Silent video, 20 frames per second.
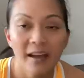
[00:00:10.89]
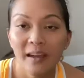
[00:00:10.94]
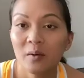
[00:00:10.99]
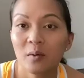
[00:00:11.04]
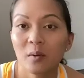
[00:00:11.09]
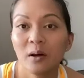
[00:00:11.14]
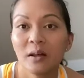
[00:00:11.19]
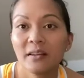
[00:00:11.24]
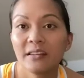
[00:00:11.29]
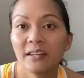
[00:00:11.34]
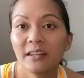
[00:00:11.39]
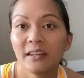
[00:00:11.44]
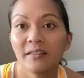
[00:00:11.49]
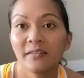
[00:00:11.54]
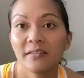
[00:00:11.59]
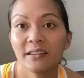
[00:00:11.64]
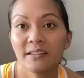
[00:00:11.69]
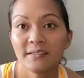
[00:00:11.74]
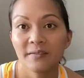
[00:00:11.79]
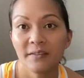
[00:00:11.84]
quality of
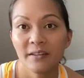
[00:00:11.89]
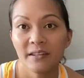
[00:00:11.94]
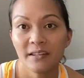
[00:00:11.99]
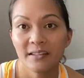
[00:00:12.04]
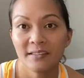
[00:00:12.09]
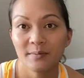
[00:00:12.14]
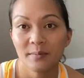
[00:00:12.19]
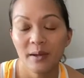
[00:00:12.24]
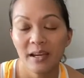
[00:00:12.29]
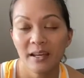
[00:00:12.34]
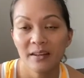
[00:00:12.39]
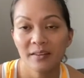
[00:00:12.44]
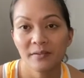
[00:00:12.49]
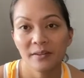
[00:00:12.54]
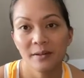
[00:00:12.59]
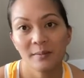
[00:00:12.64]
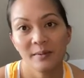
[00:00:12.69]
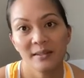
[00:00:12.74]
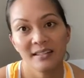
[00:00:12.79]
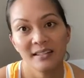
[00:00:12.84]
this fitness mat
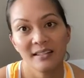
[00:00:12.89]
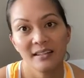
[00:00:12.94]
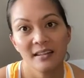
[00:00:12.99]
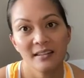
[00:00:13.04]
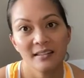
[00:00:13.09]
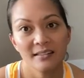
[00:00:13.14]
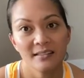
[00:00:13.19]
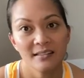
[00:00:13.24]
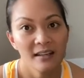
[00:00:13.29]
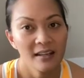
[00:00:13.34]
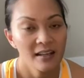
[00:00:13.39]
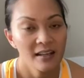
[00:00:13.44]
from Adidas.